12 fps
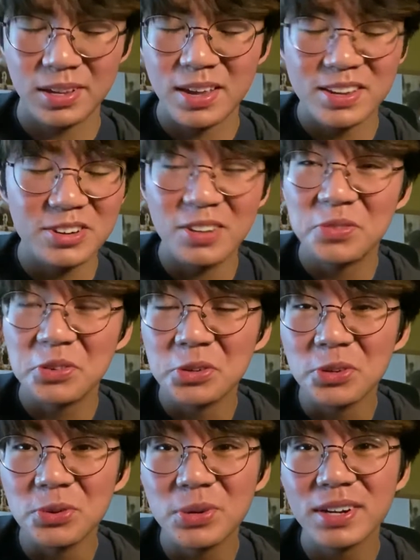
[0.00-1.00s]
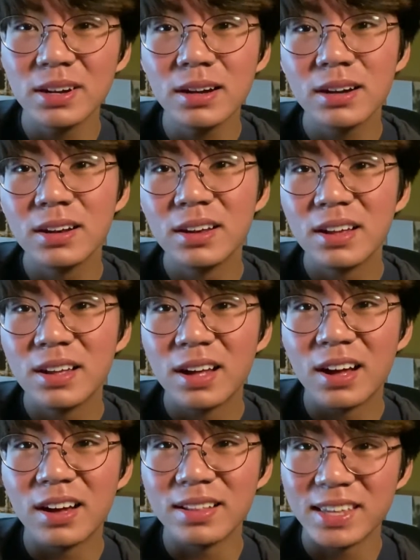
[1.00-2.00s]
you know, if you're new here,
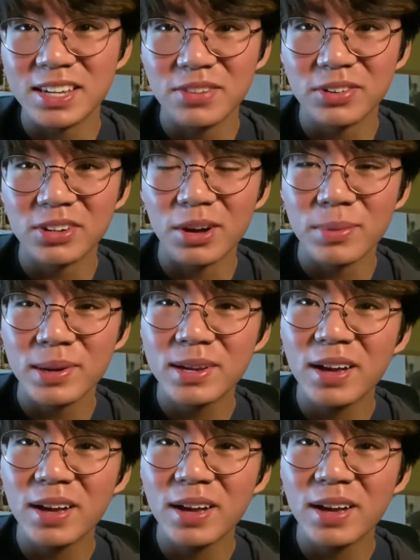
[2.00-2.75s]
uh, thank you for coming.